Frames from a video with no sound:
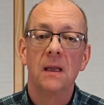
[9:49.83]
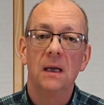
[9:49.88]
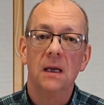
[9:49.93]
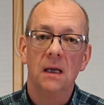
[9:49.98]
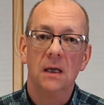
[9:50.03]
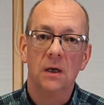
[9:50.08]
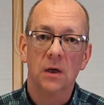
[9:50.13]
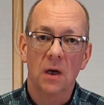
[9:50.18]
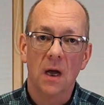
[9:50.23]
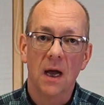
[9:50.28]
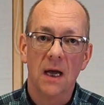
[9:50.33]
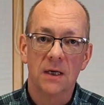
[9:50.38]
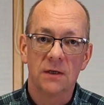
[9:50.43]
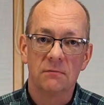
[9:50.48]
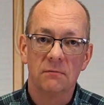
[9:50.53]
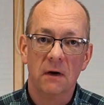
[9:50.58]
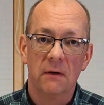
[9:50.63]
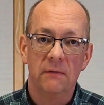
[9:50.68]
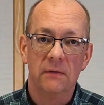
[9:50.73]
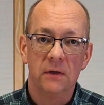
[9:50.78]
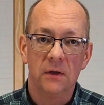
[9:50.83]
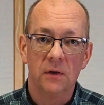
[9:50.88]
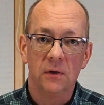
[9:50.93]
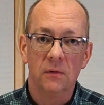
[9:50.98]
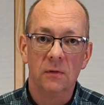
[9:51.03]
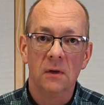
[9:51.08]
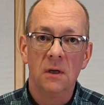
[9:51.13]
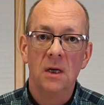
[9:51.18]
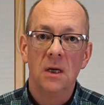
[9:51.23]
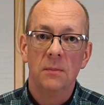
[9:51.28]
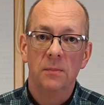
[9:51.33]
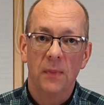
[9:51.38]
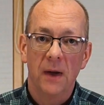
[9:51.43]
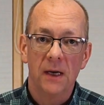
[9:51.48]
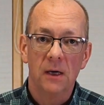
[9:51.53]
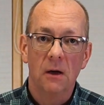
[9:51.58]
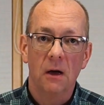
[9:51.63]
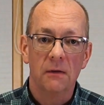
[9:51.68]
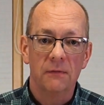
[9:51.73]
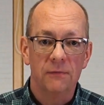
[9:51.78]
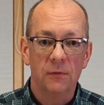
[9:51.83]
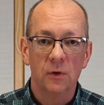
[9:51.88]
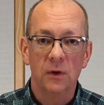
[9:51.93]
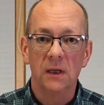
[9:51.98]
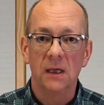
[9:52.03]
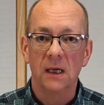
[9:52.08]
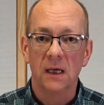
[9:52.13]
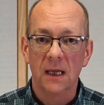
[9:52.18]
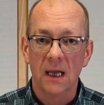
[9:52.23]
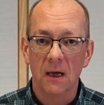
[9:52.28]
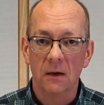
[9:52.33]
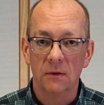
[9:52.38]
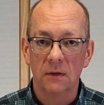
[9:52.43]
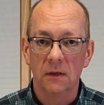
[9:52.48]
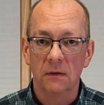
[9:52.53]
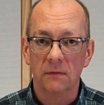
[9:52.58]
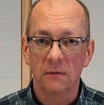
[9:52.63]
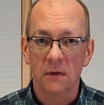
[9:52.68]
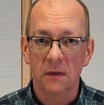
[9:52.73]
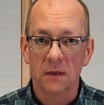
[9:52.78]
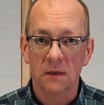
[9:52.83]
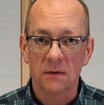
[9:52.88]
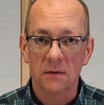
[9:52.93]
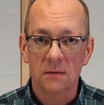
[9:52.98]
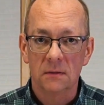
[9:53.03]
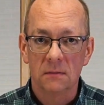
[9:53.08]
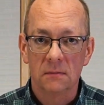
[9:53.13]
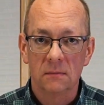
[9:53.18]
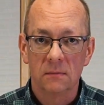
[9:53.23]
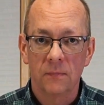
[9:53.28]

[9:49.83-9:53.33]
in gas revenue by not fully accounting for this.